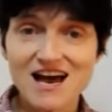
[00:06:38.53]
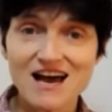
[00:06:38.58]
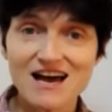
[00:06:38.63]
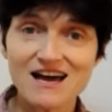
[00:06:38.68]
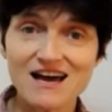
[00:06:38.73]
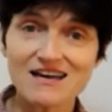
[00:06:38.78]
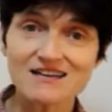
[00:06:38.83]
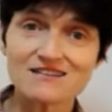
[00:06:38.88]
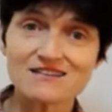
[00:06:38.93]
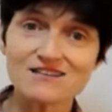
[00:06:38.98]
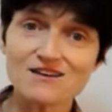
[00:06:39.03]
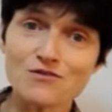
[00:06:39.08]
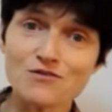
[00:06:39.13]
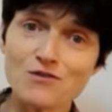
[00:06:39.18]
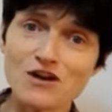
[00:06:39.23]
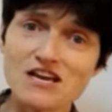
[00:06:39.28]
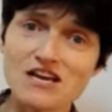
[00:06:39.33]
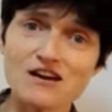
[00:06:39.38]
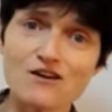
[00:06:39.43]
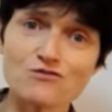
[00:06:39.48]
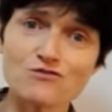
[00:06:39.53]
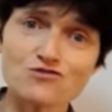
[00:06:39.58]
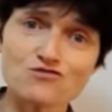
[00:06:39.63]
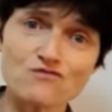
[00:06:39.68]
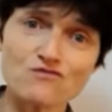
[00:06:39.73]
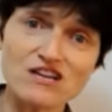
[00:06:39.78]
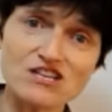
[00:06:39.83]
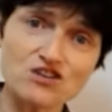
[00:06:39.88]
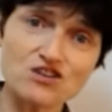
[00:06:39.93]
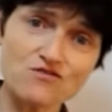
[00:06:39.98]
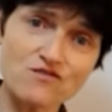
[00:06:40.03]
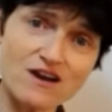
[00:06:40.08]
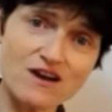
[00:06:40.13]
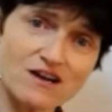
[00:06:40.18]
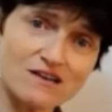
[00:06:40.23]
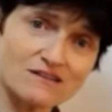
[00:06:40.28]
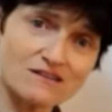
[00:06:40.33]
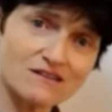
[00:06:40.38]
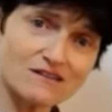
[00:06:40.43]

and when it goes retrograde,